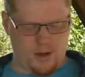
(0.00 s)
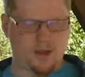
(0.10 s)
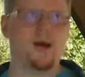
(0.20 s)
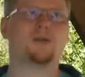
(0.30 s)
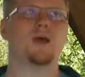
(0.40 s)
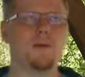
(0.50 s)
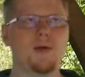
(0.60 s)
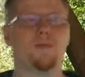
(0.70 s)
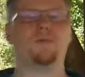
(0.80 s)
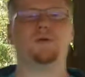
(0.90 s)
Now, some
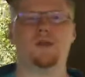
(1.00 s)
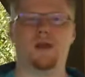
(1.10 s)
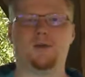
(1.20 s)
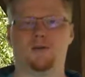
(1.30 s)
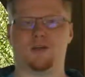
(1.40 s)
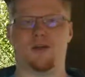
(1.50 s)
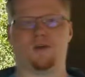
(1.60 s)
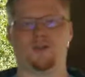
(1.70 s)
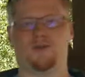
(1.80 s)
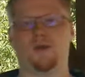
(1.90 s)
people really like those
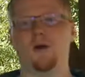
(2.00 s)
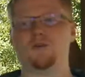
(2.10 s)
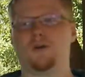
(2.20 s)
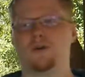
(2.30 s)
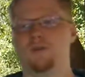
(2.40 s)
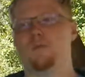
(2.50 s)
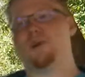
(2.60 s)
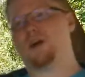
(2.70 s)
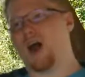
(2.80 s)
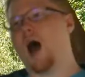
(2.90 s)
characters, but those aren't the
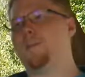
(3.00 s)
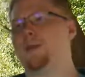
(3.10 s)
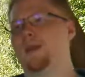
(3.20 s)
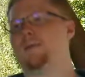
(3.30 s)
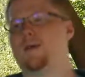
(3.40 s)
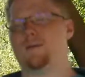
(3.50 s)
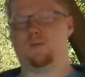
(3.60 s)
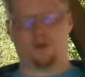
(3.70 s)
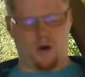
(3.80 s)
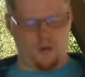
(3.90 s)
more common that people
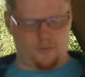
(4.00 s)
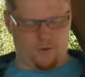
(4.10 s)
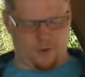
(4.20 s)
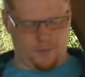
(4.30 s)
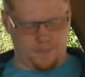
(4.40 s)
would go for.